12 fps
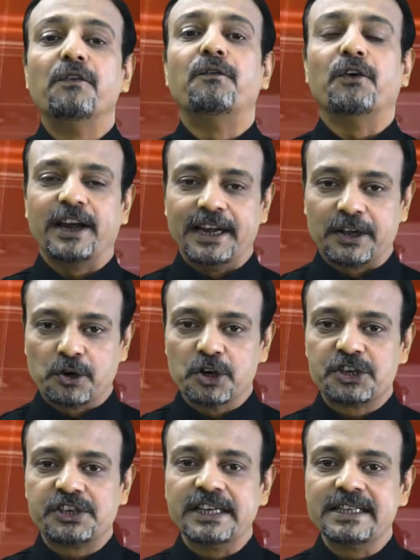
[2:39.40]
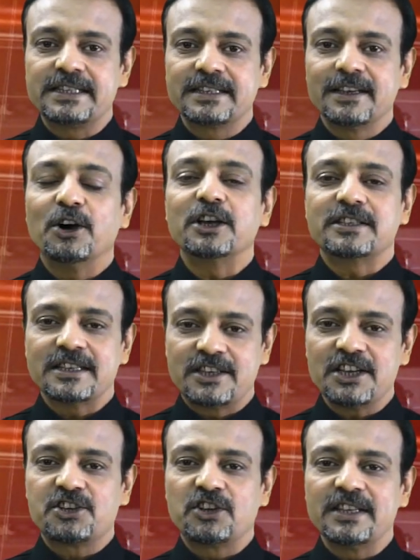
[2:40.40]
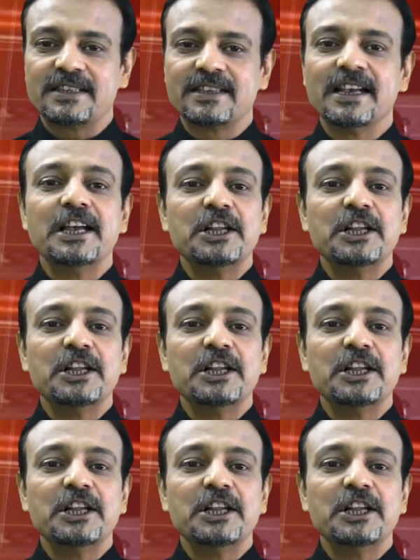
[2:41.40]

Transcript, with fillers: For any questions or suggestions,